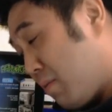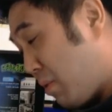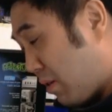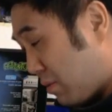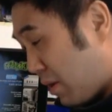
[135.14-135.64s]

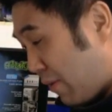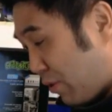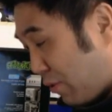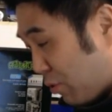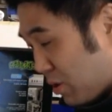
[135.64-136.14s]
but if
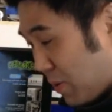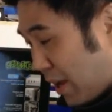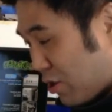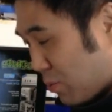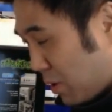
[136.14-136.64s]
you want to spend
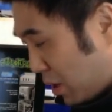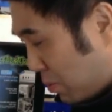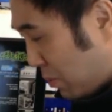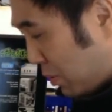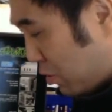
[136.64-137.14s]
extra money, you
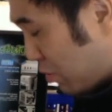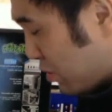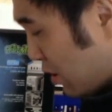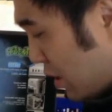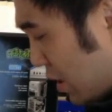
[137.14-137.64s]
probably could.
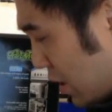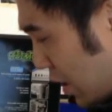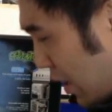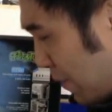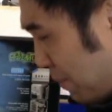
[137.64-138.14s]

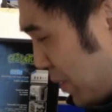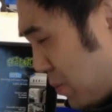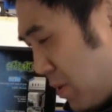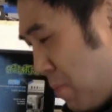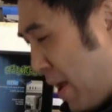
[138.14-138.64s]
I
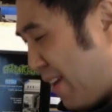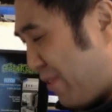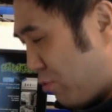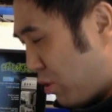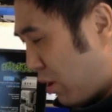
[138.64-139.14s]
suppose the
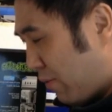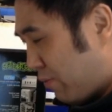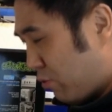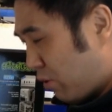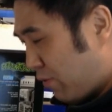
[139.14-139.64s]
benefit really of
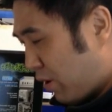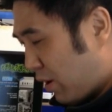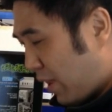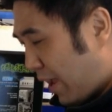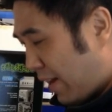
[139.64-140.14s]
going for a
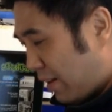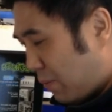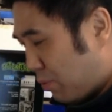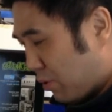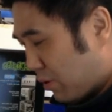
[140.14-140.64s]
Lian
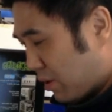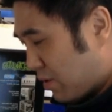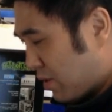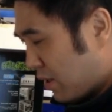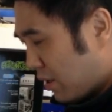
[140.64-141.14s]
product
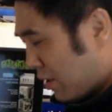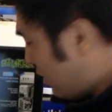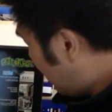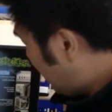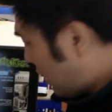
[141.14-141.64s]
is
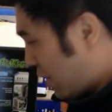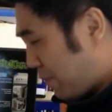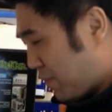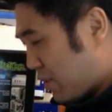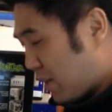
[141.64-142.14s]
that
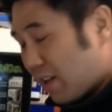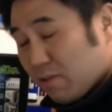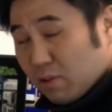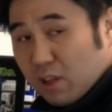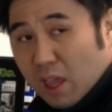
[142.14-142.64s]
the size
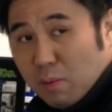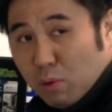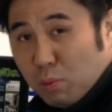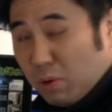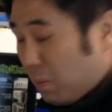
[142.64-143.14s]
of the cable
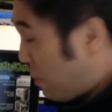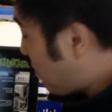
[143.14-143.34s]
will probably be